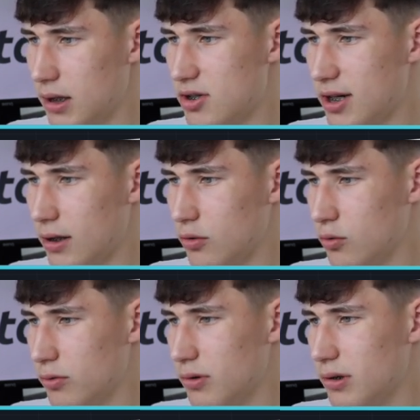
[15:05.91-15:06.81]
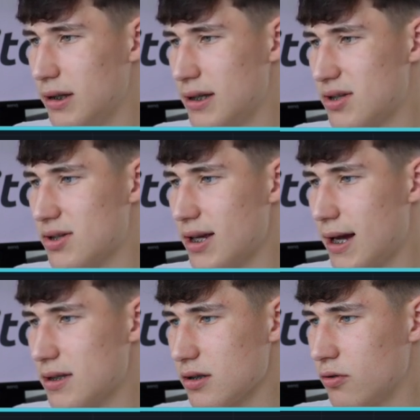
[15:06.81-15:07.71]
channel is
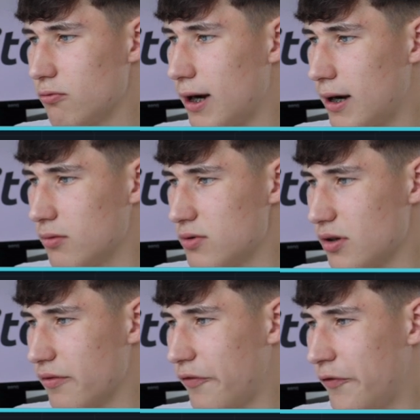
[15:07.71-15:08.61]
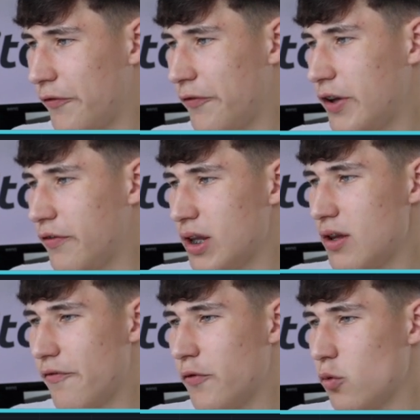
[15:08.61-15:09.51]
sat around
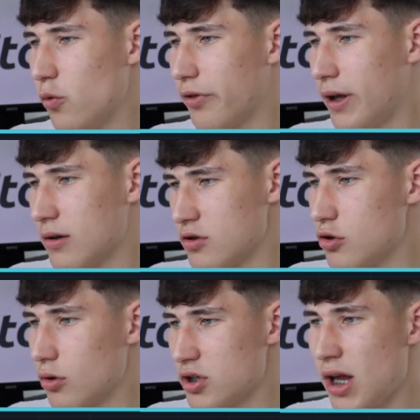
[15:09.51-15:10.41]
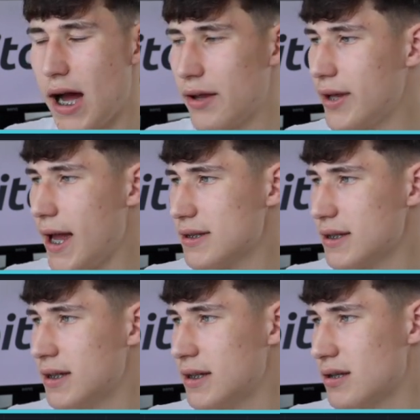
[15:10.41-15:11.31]
$54,000, and that
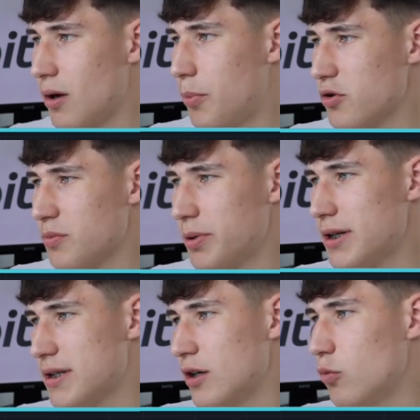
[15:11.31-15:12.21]
is a possibility.